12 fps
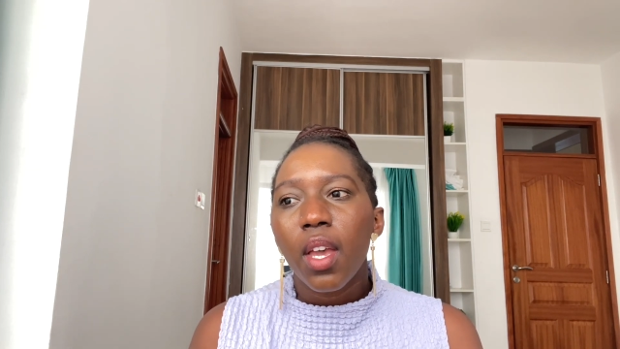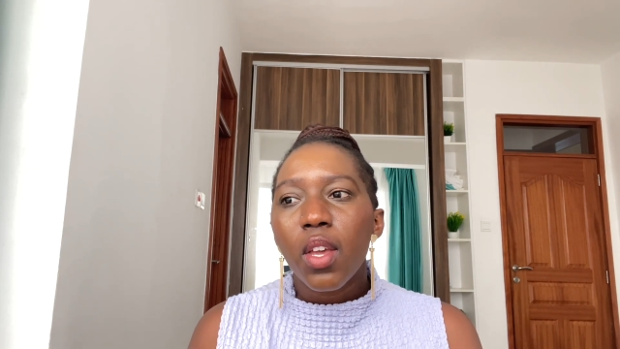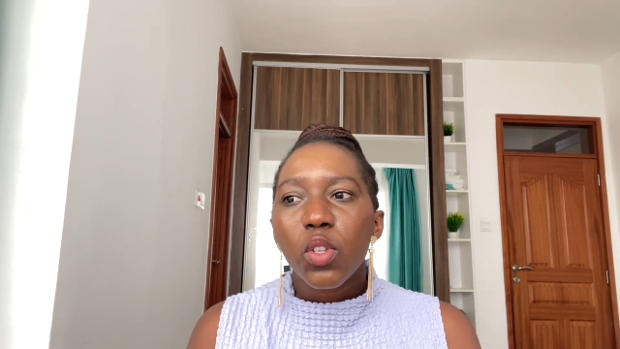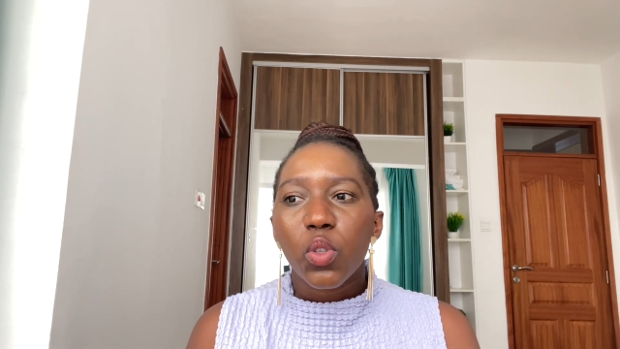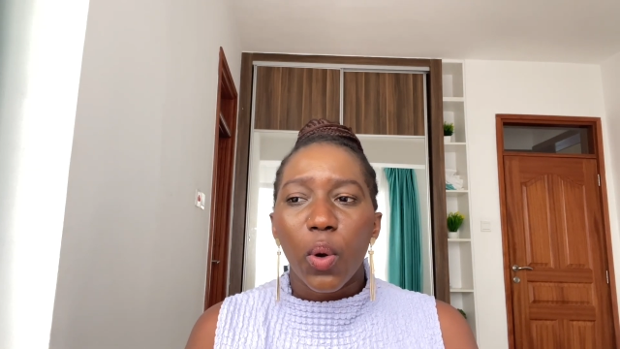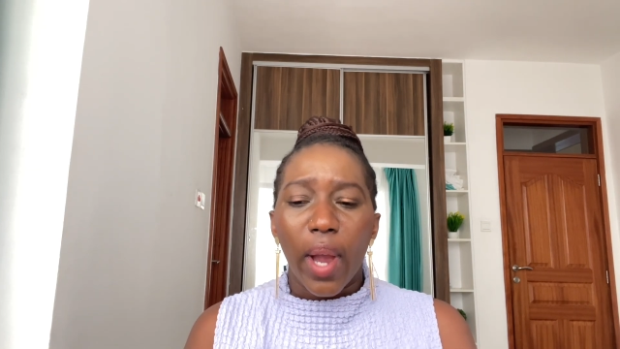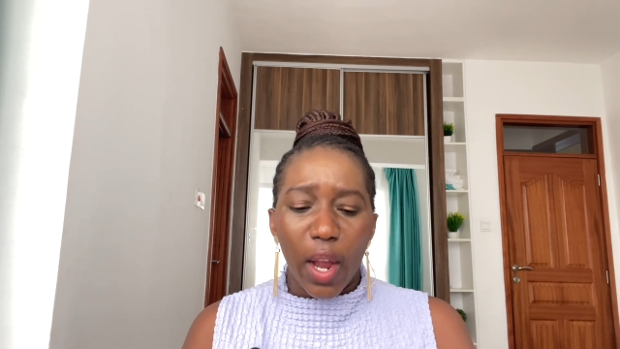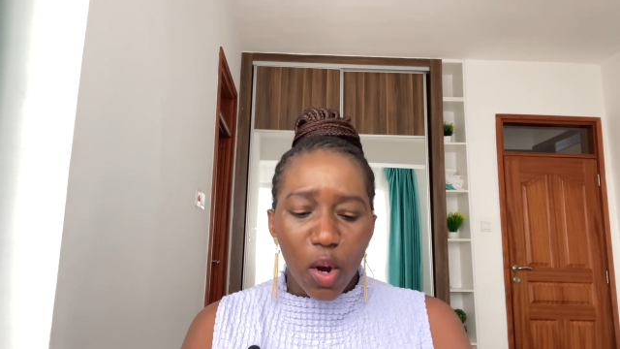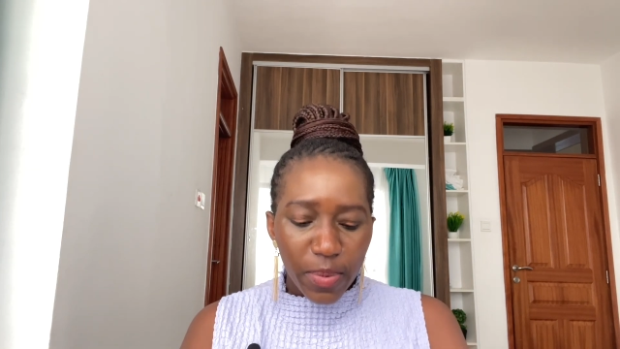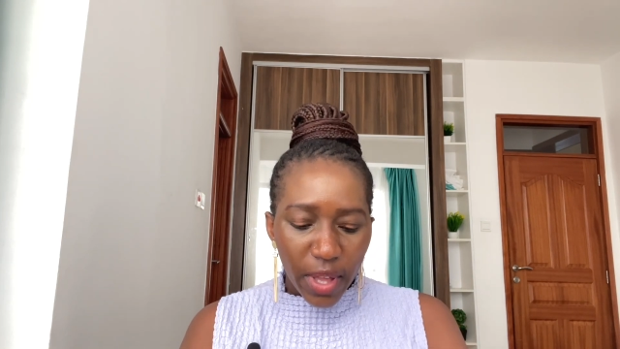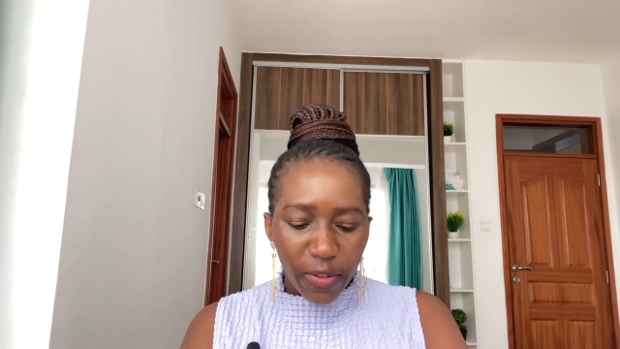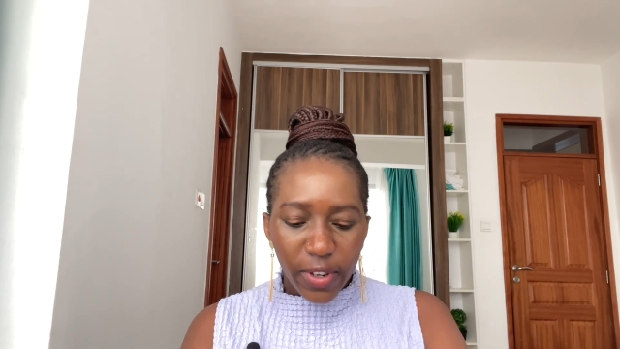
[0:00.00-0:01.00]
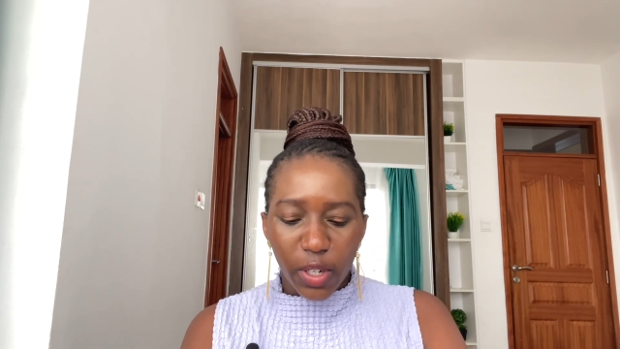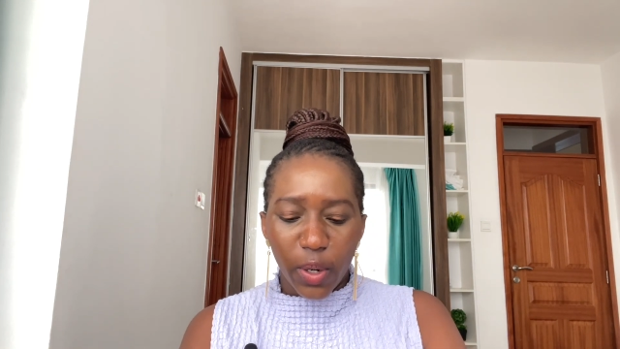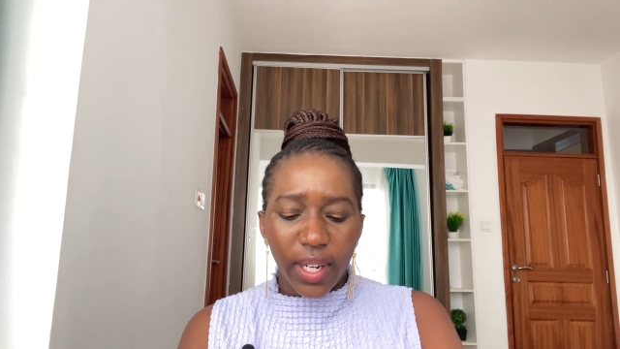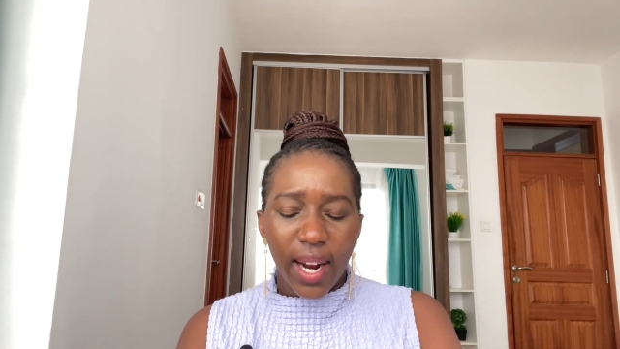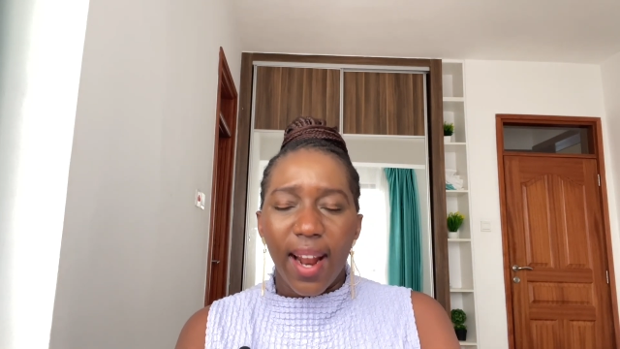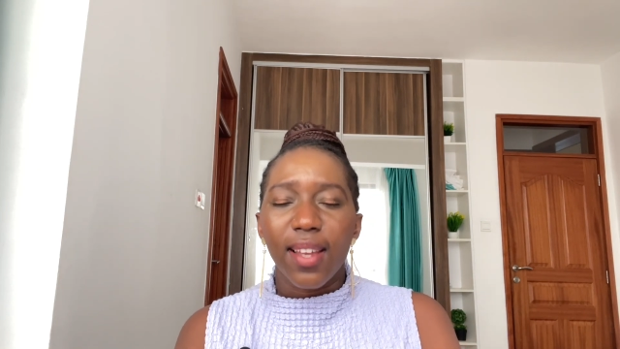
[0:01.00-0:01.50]
So I hope that video
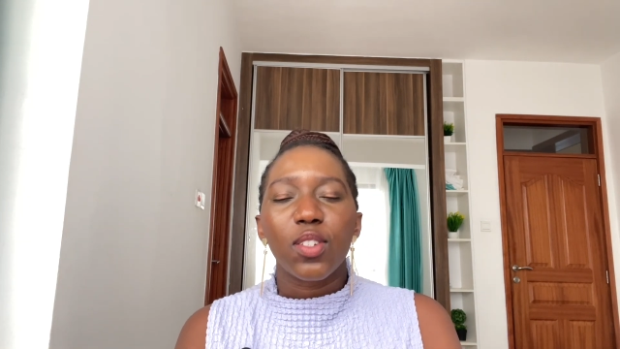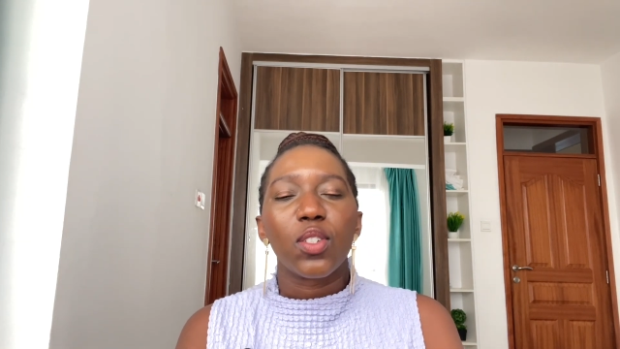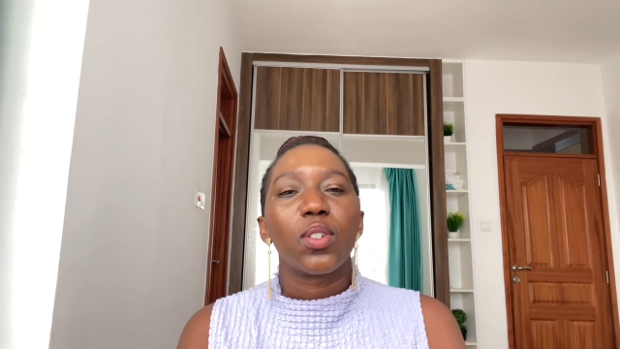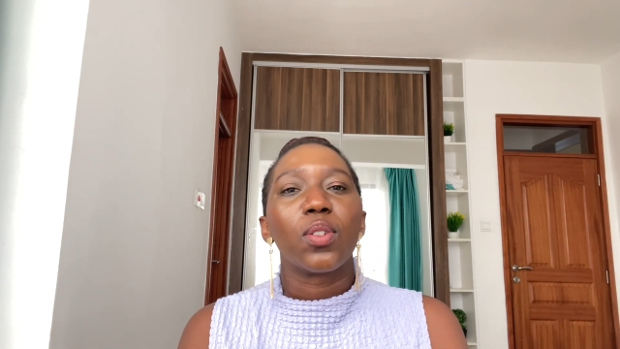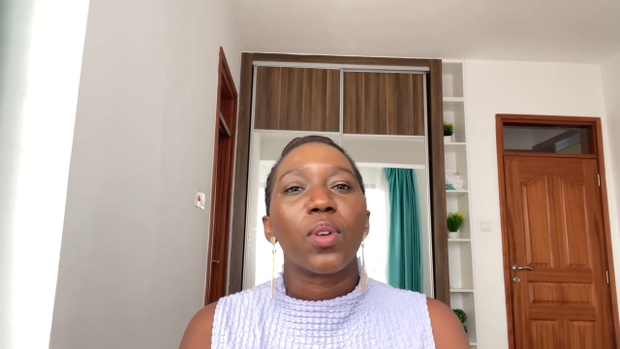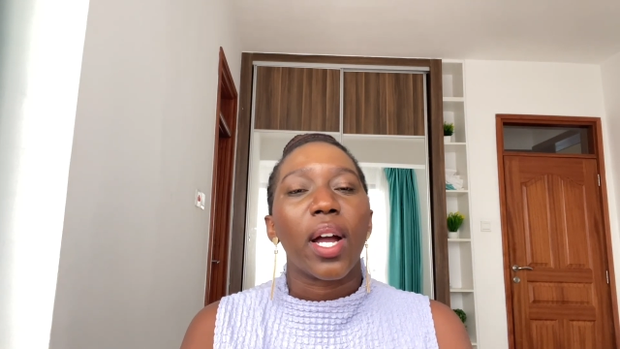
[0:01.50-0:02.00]
encouraged you.